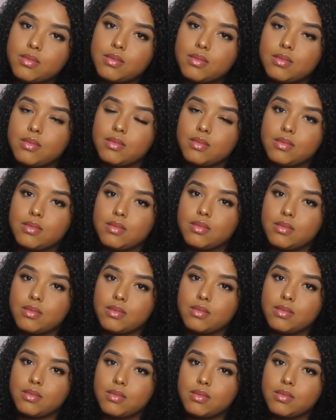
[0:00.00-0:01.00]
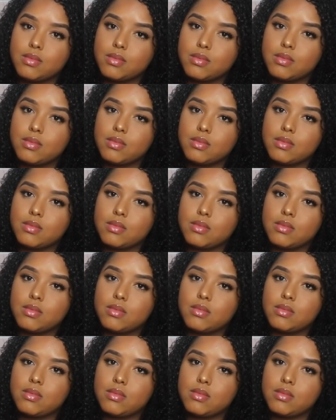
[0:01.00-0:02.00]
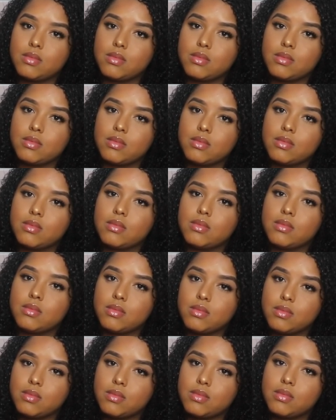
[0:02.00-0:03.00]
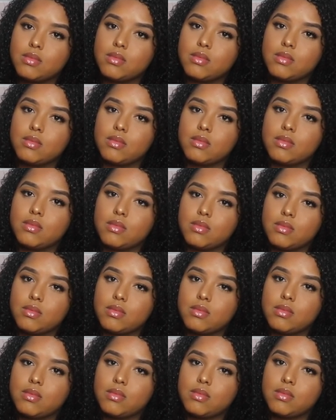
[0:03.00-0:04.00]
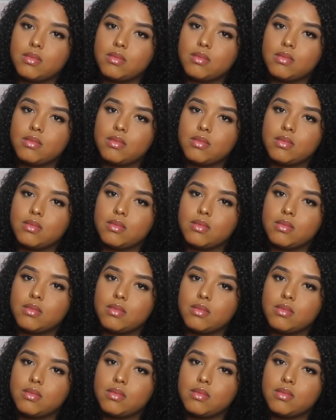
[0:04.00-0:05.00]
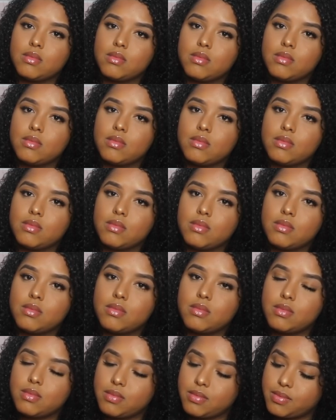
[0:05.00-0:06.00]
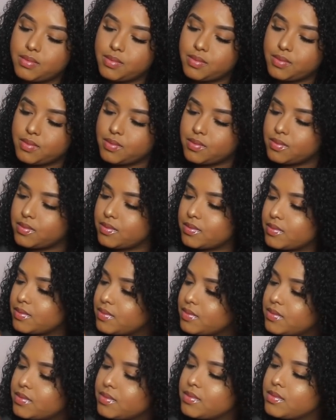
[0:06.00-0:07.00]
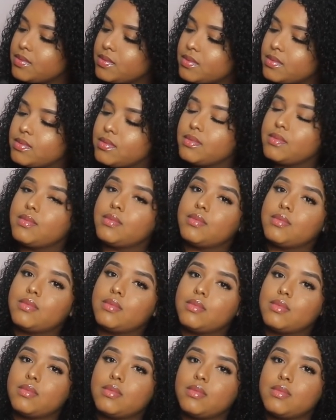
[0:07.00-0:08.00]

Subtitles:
The person shown says nothing.